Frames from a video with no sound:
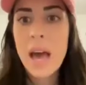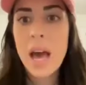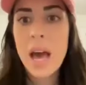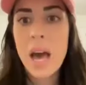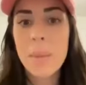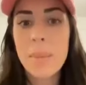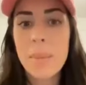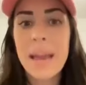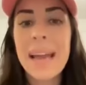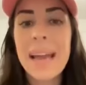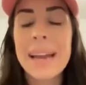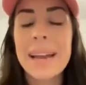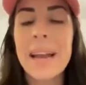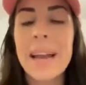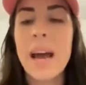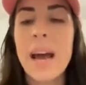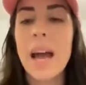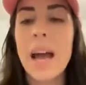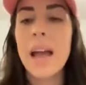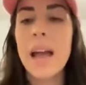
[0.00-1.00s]
And
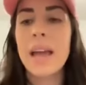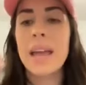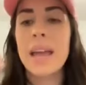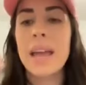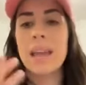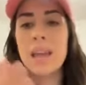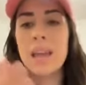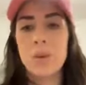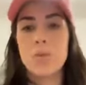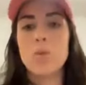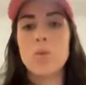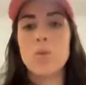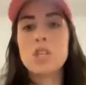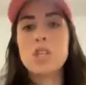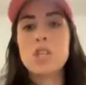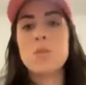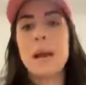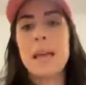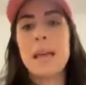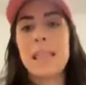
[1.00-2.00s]
it
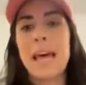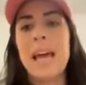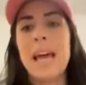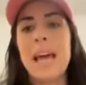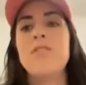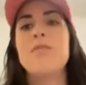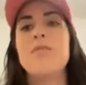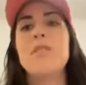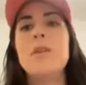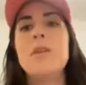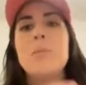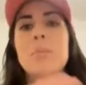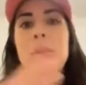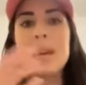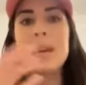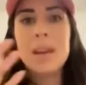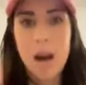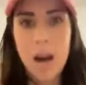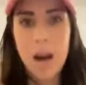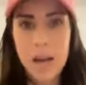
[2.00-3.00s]
enriched my life
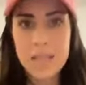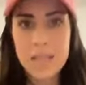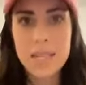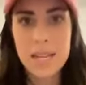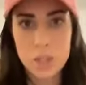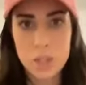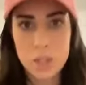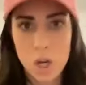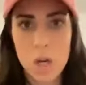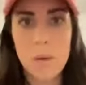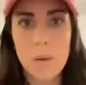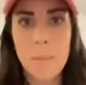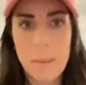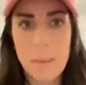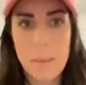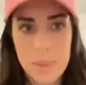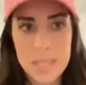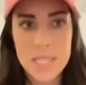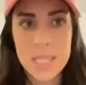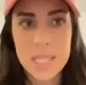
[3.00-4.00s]
because I took my
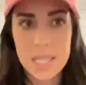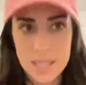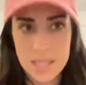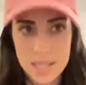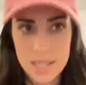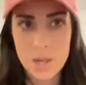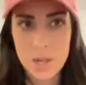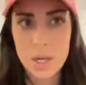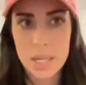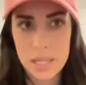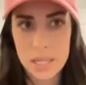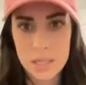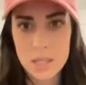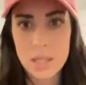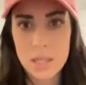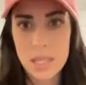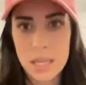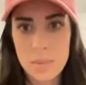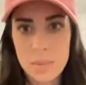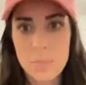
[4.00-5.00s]
business
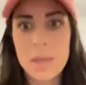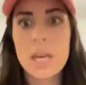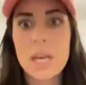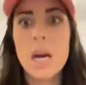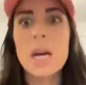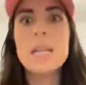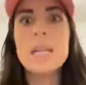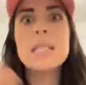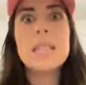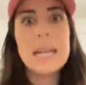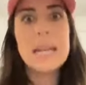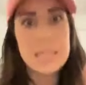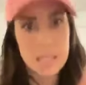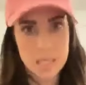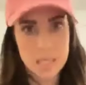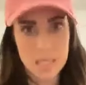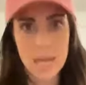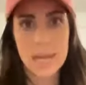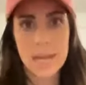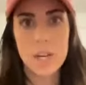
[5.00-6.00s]
seriously, because I
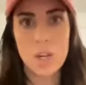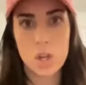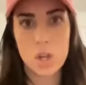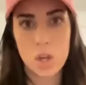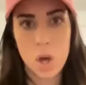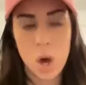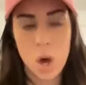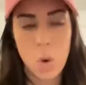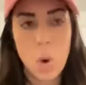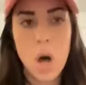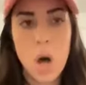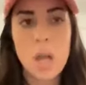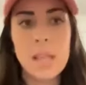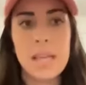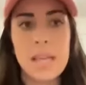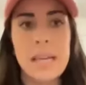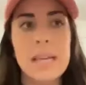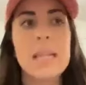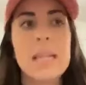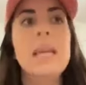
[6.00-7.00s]
decided to go all
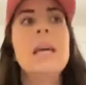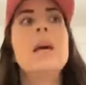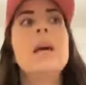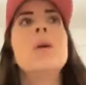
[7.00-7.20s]
in,